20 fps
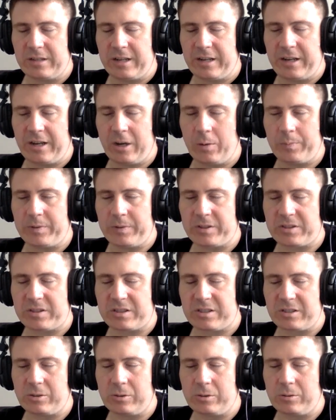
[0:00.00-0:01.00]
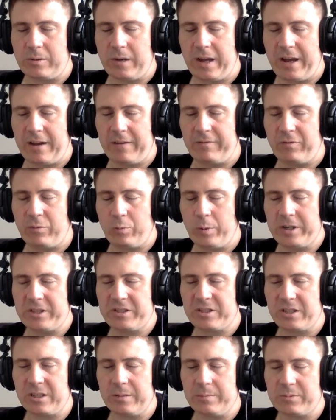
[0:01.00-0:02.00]
And help us to have
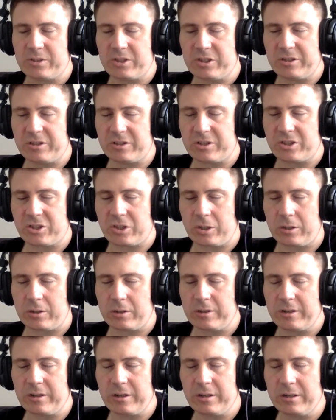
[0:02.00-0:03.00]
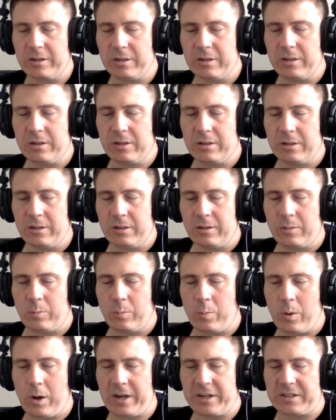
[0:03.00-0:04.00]
wisdom to discern
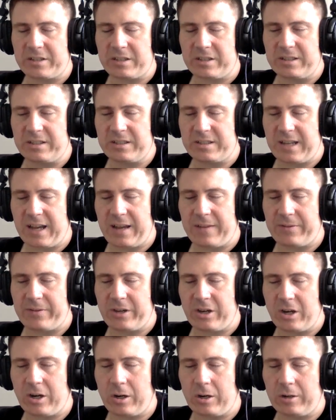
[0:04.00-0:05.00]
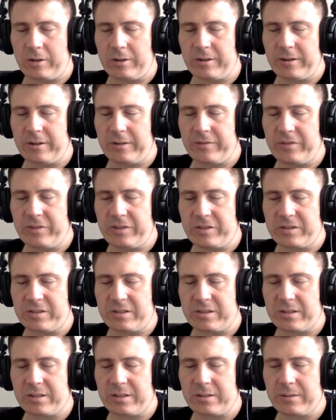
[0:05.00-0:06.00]
what is at the heart of
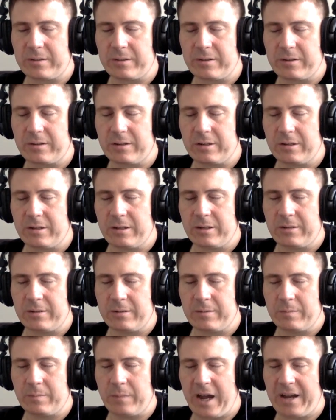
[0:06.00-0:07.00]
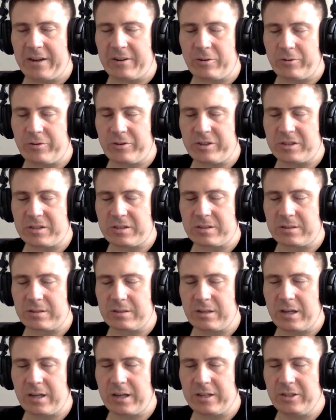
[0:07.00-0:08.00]
this matter, this
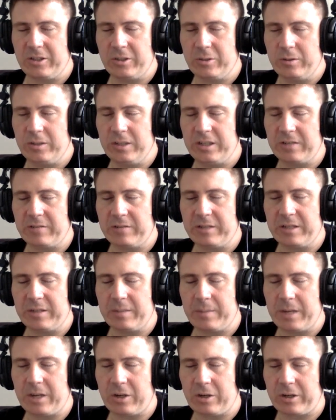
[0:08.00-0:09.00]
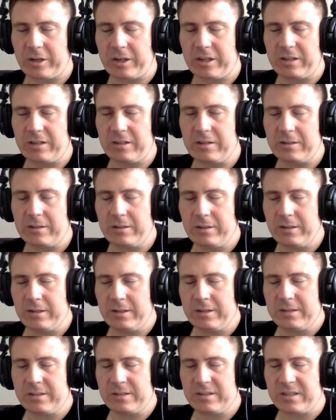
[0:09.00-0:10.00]
uh, uniquely American
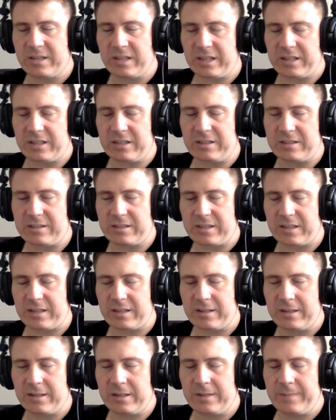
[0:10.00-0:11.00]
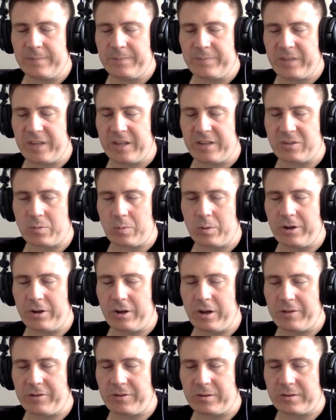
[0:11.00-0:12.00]
sickness, as one
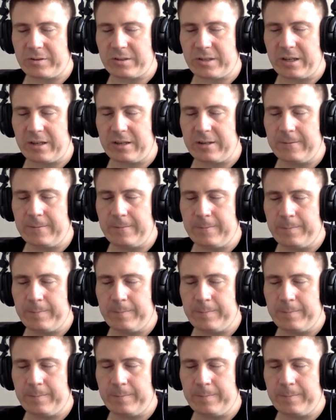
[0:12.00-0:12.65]
author said.